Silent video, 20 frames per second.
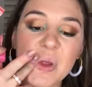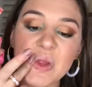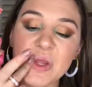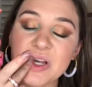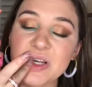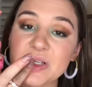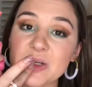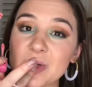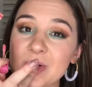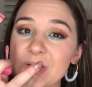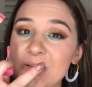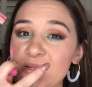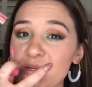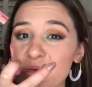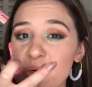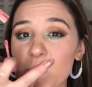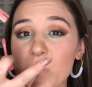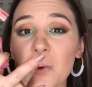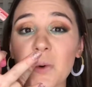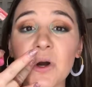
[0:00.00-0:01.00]
This one is
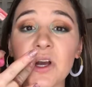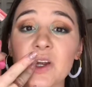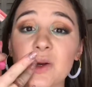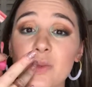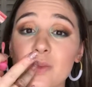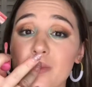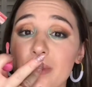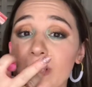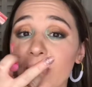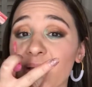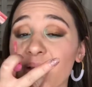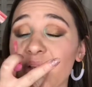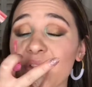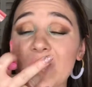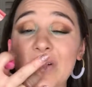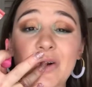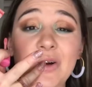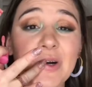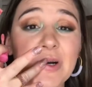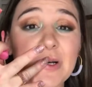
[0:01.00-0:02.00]
quite pink.
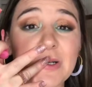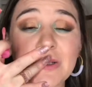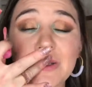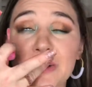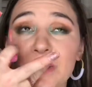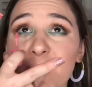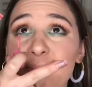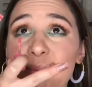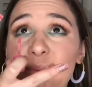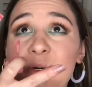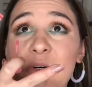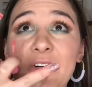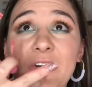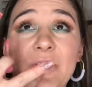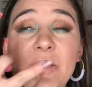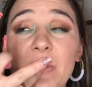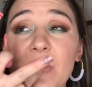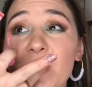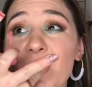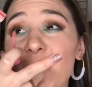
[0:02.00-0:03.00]
The rest are more
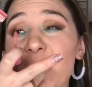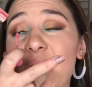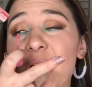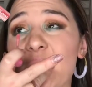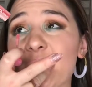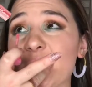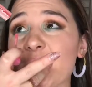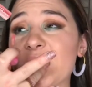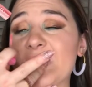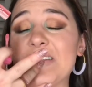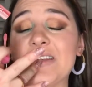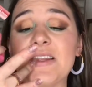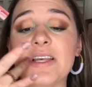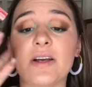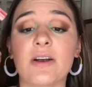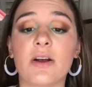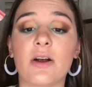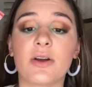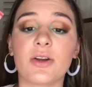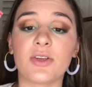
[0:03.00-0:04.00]
nude. Obviously
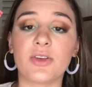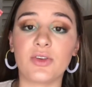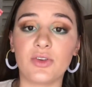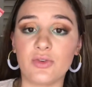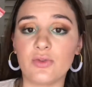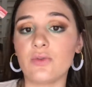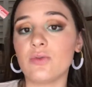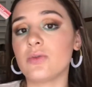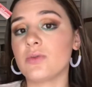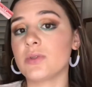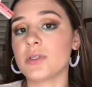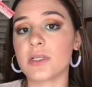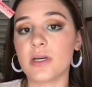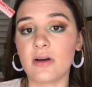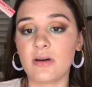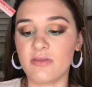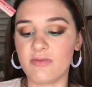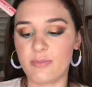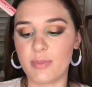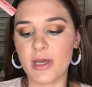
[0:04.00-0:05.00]
there are hues
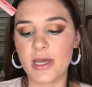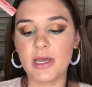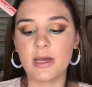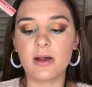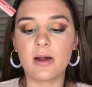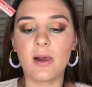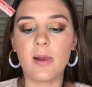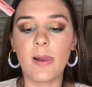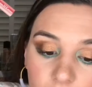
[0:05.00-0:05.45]
of pink.